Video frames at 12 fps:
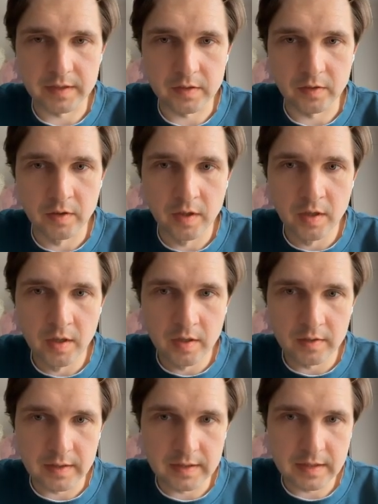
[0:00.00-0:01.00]
So
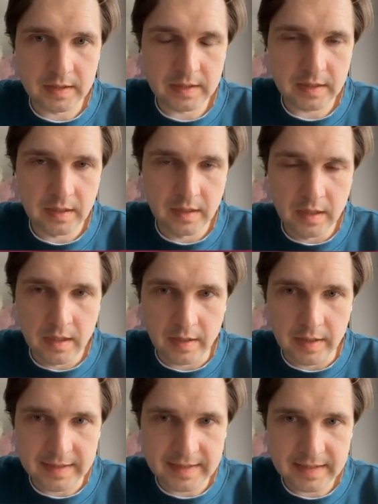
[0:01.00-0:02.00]
this is
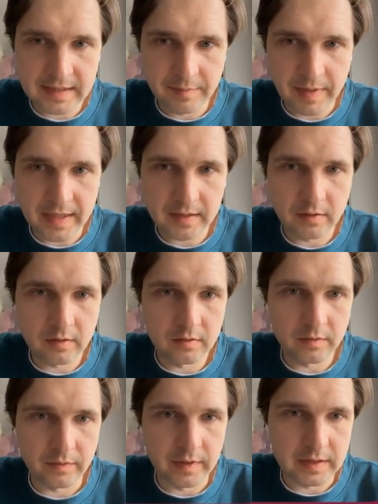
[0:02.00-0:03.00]
this is the
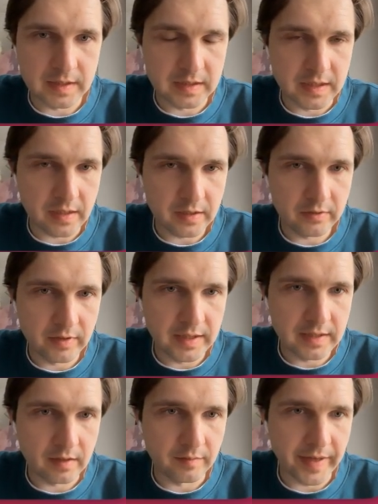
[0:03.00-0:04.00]
manual. This is dark
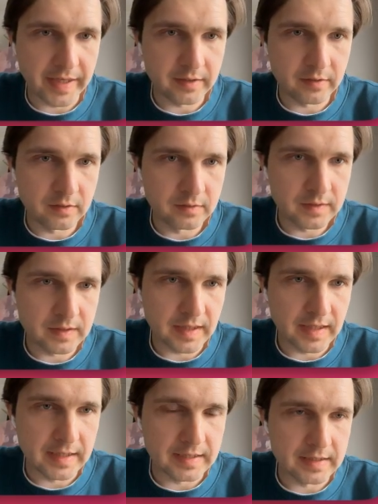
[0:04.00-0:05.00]
green, our manuals,
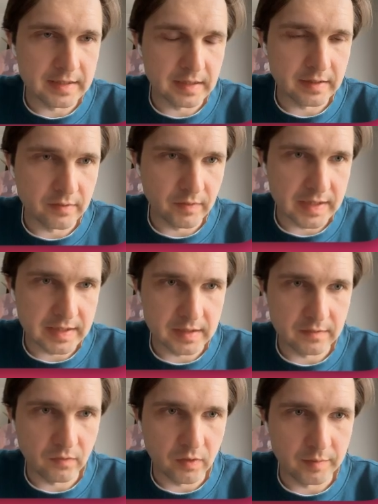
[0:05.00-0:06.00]
and the rest is
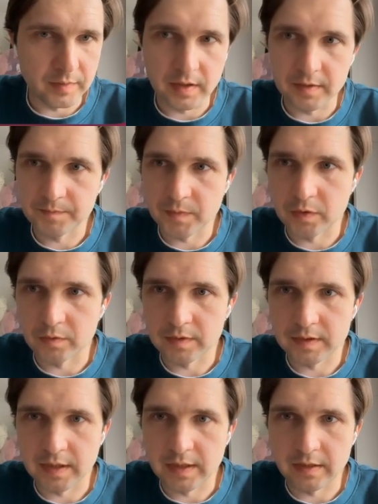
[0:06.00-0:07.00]
formula. You'll
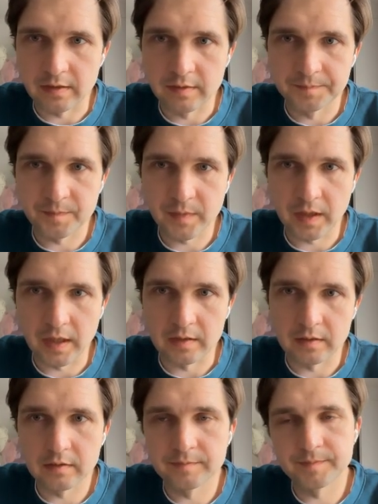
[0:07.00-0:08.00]
see here again.
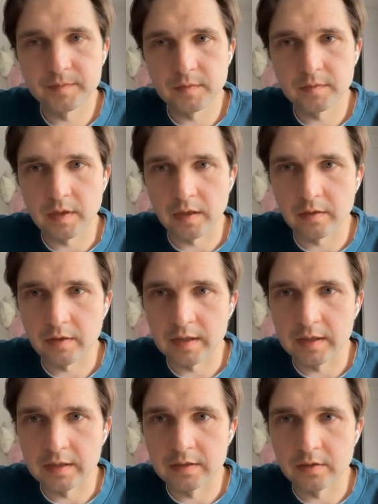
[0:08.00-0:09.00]
The
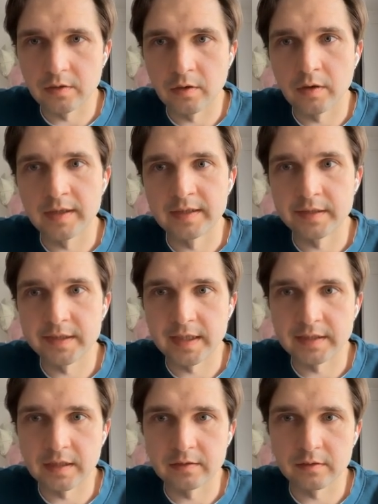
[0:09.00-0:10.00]
credit to and
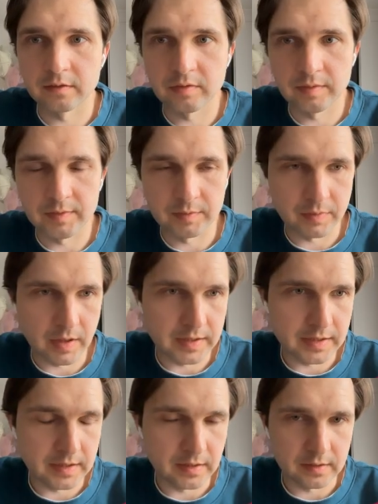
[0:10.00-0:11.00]
shout out to
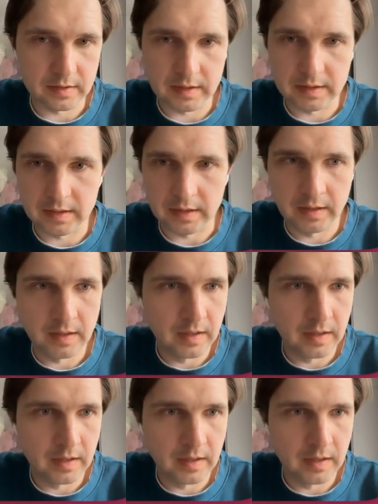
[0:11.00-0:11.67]
cryptoprices.cc.